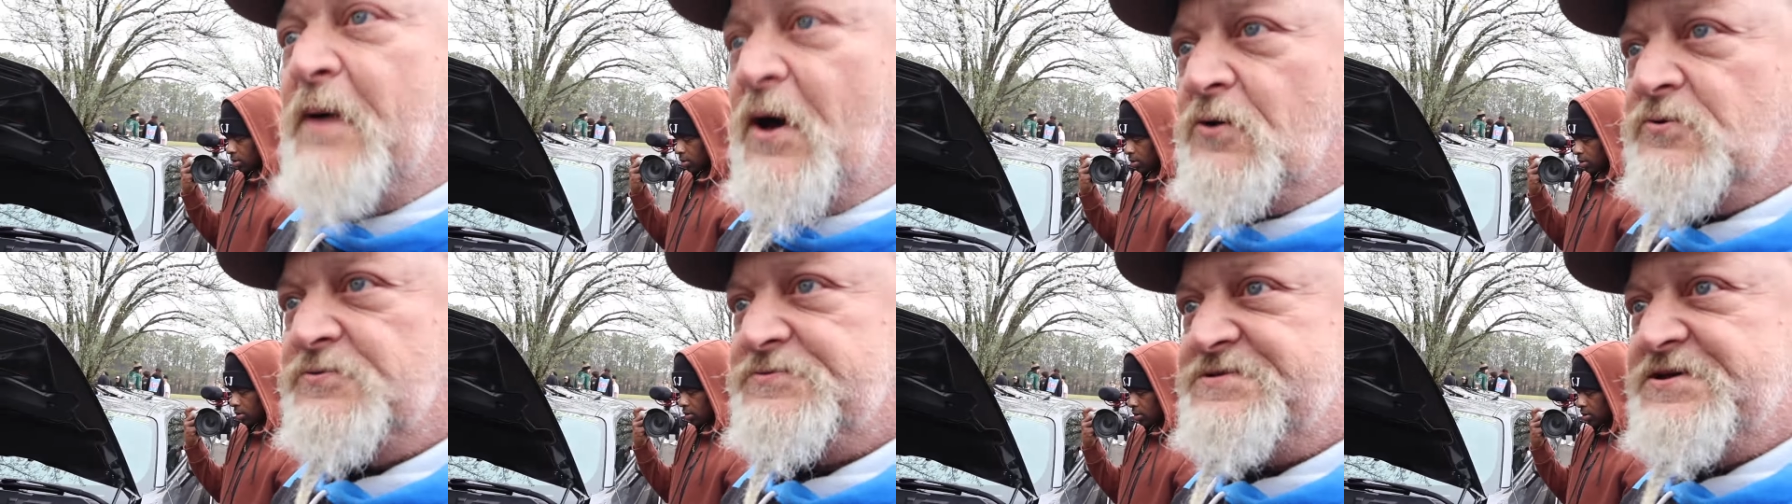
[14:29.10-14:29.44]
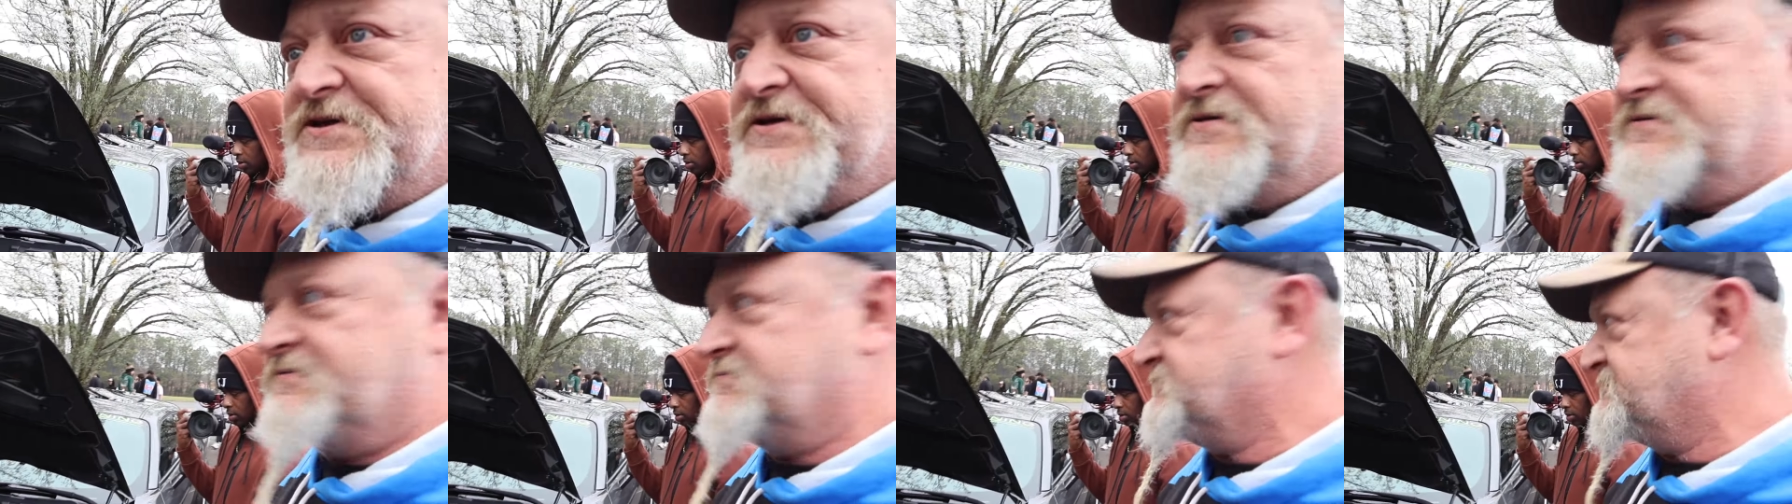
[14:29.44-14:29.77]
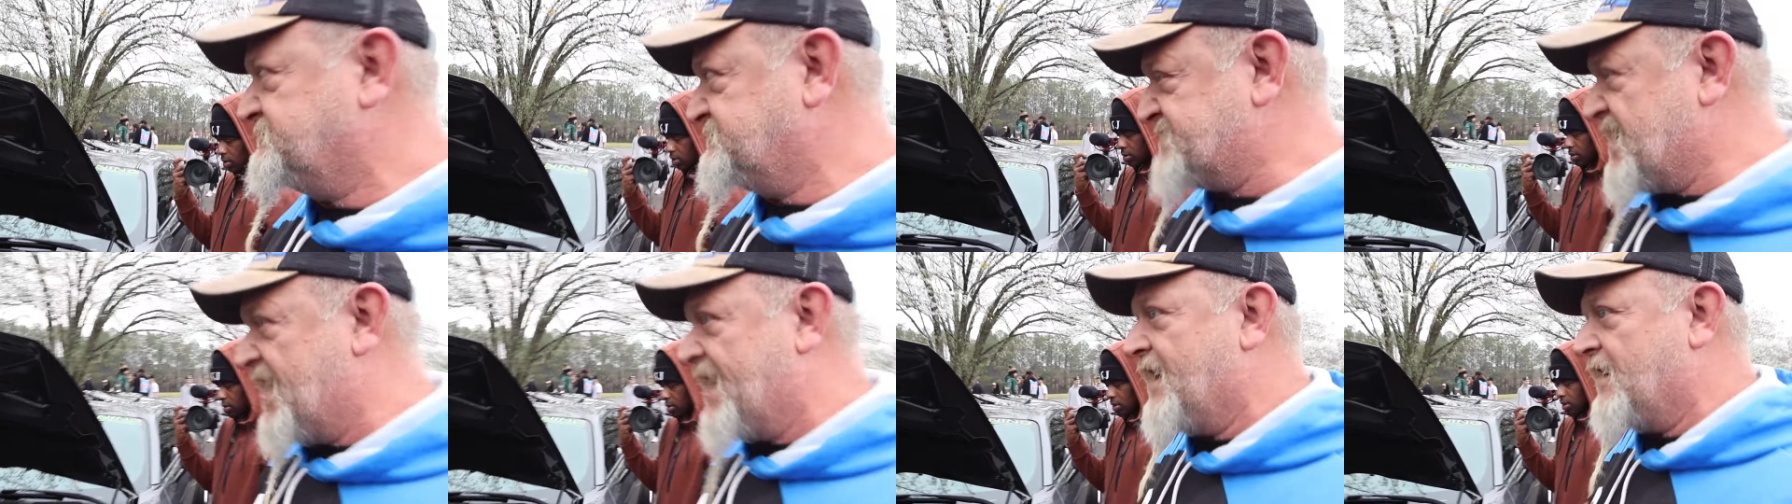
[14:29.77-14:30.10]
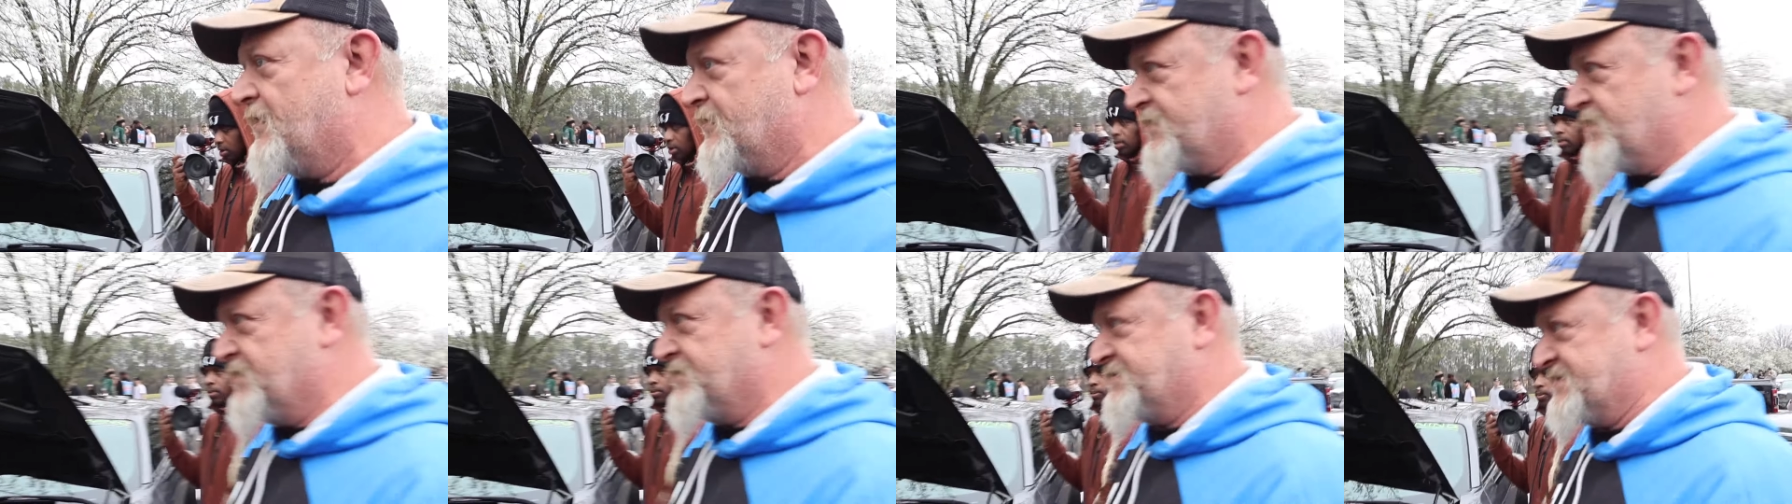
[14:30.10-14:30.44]
bolt to. See, that's the I
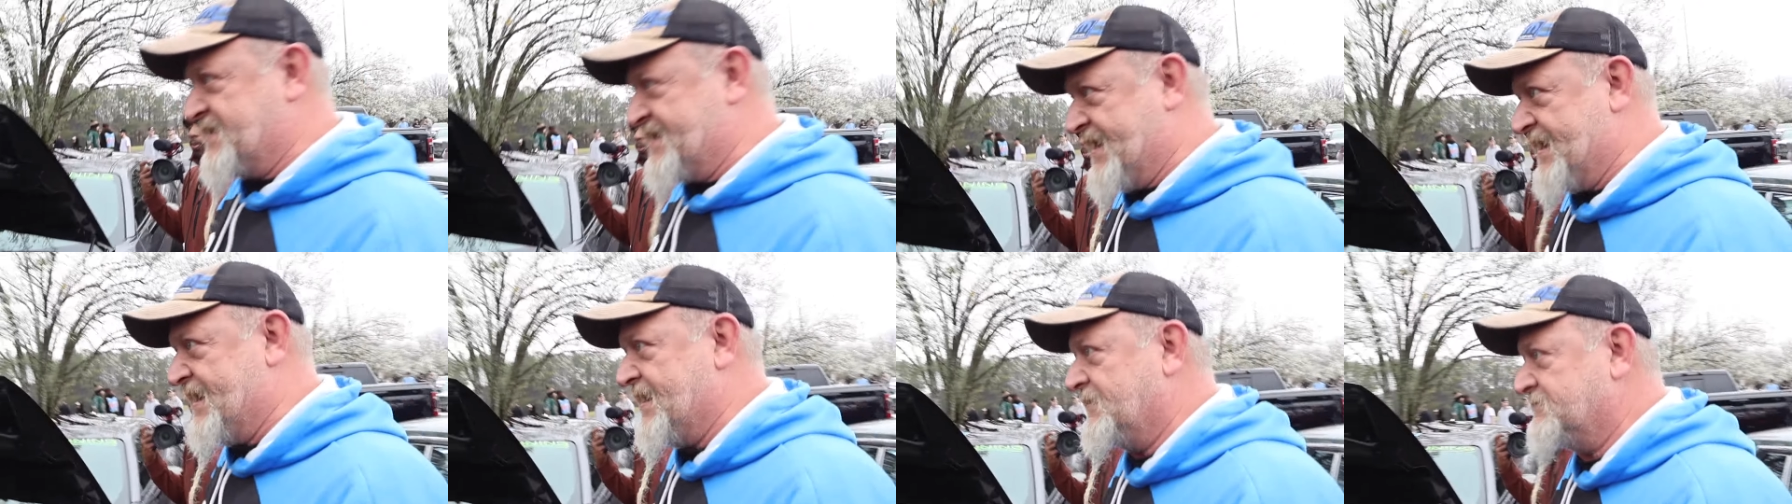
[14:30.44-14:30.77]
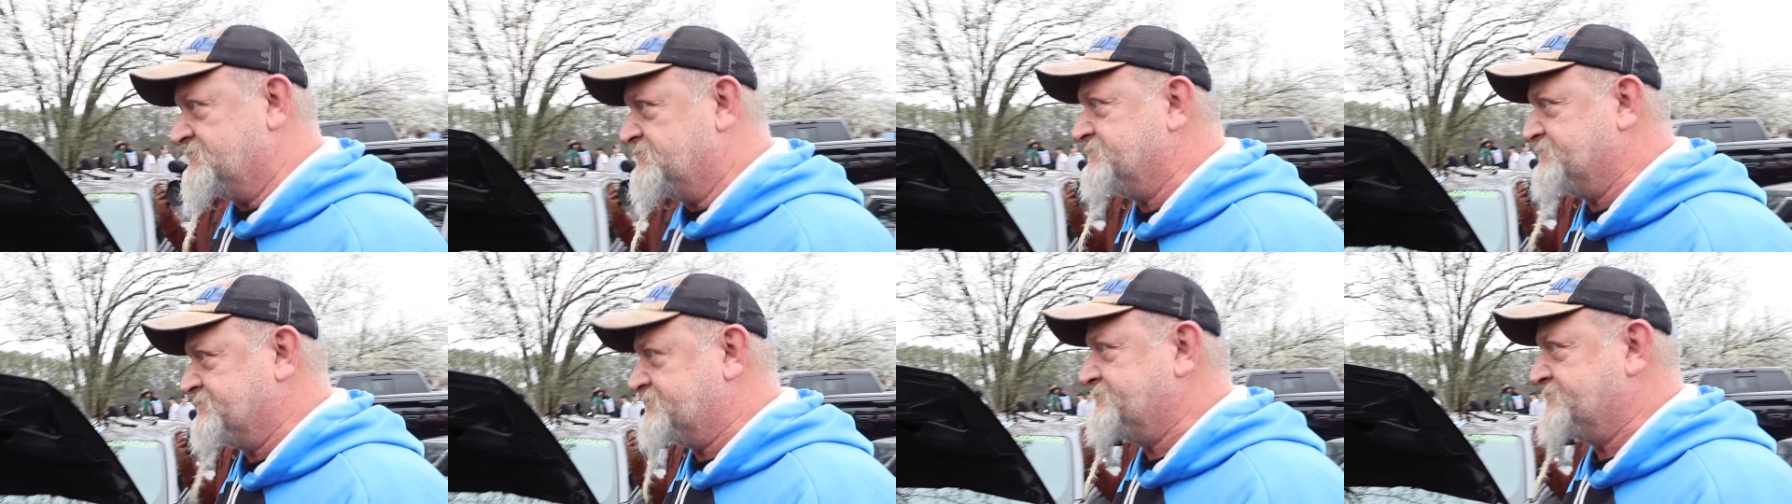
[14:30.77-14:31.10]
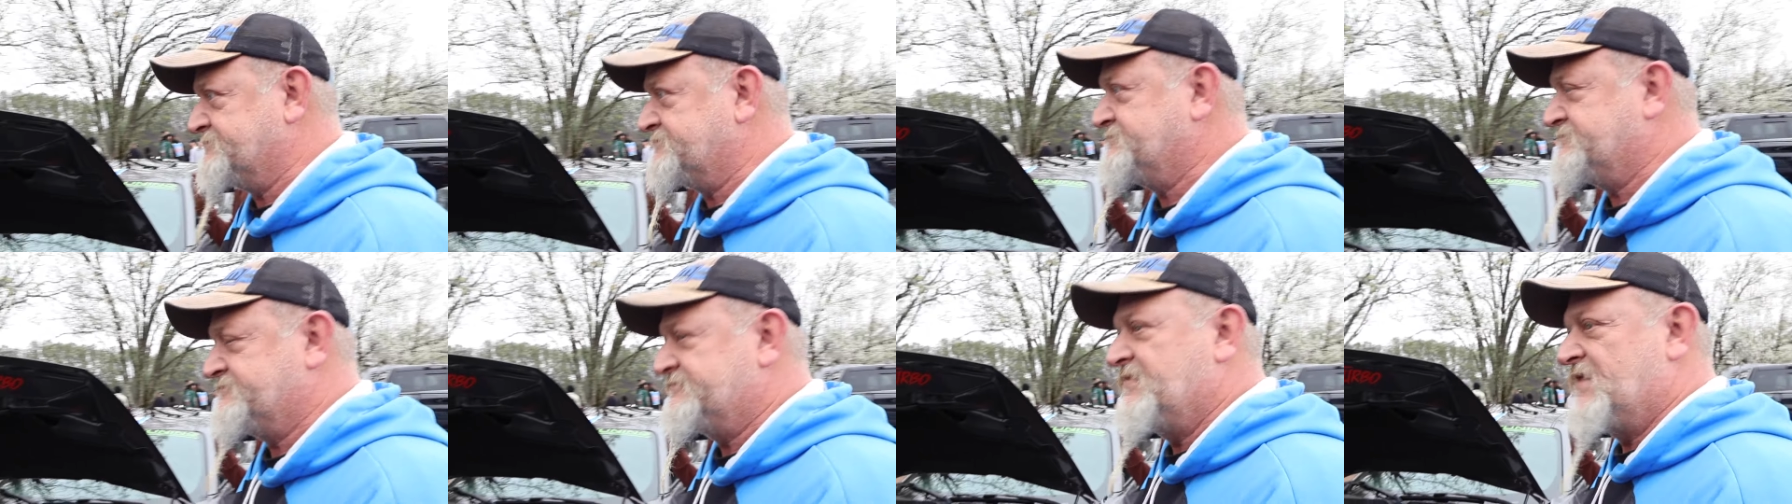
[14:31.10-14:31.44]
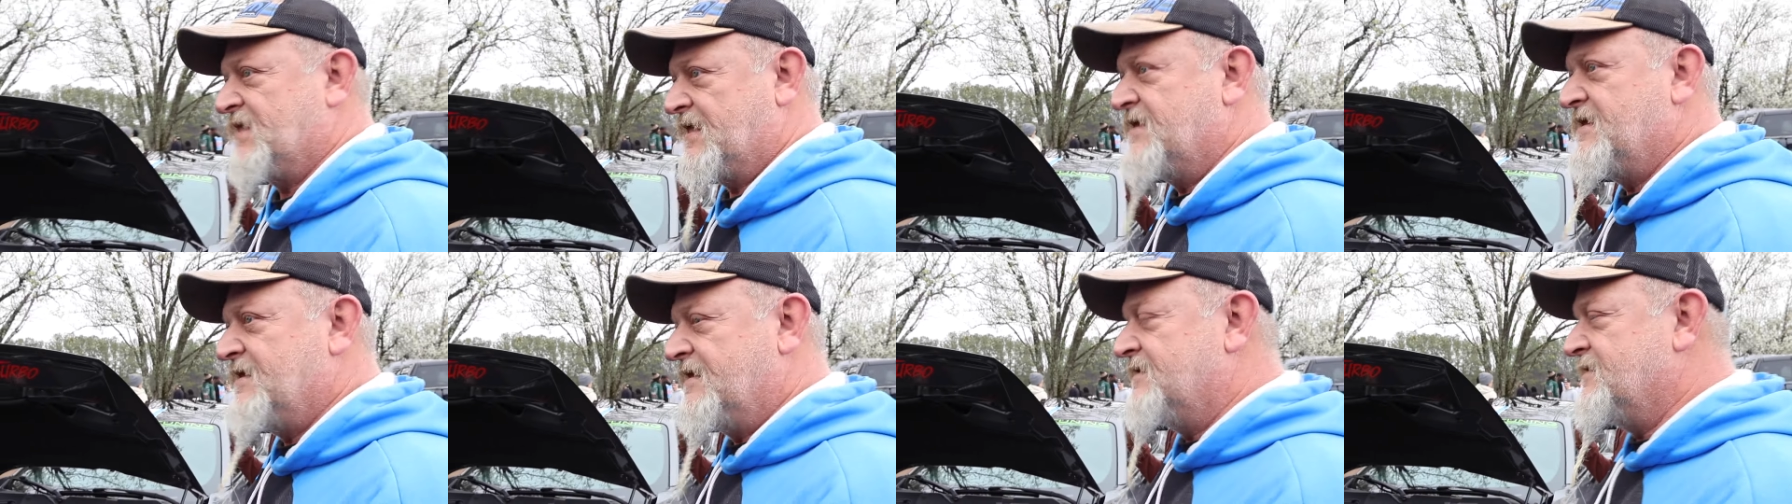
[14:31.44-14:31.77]
was, I was gonna do the Hellion
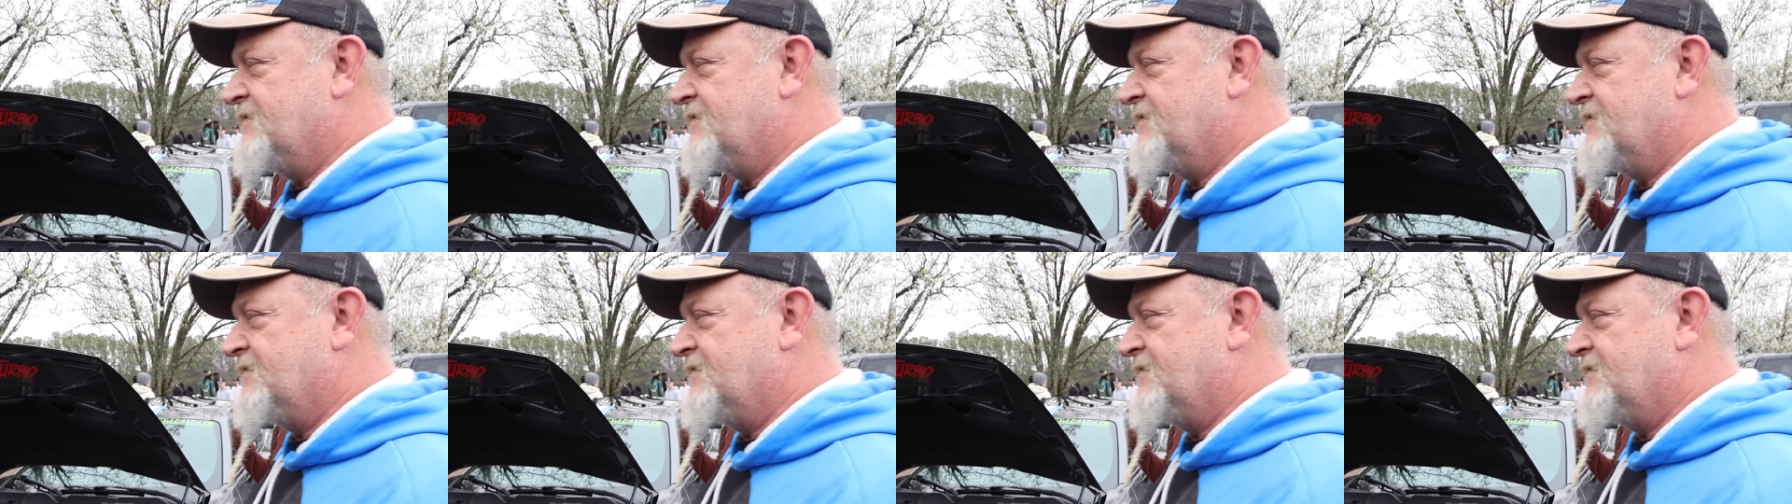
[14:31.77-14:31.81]
kit, and I was